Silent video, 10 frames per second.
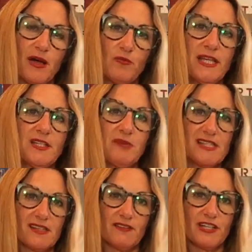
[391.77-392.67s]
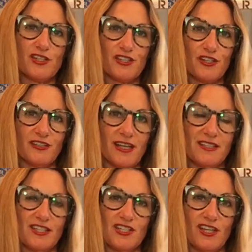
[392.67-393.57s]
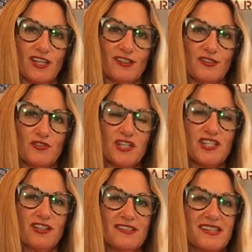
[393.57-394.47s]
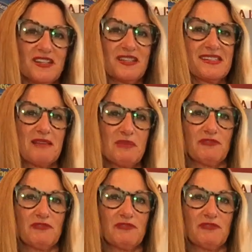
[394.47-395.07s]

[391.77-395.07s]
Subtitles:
I'm Wendy Wesley, registered dietitian, nutritionist here in St.